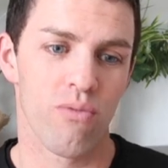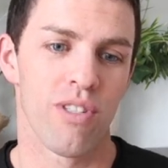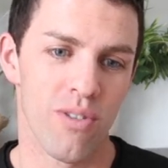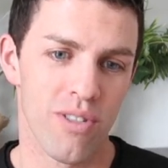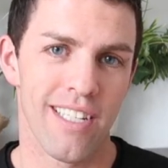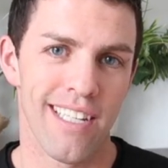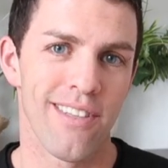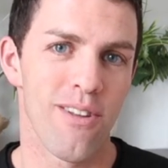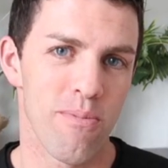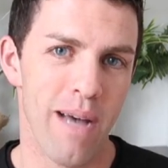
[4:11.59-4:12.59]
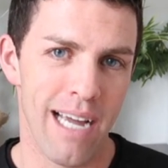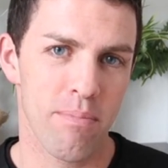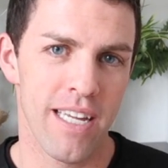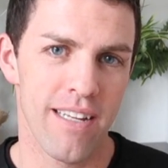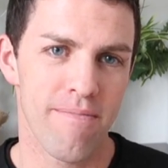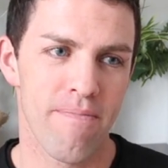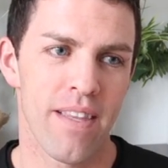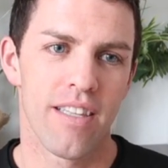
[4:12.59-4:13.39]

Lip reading: resulting in low back pain.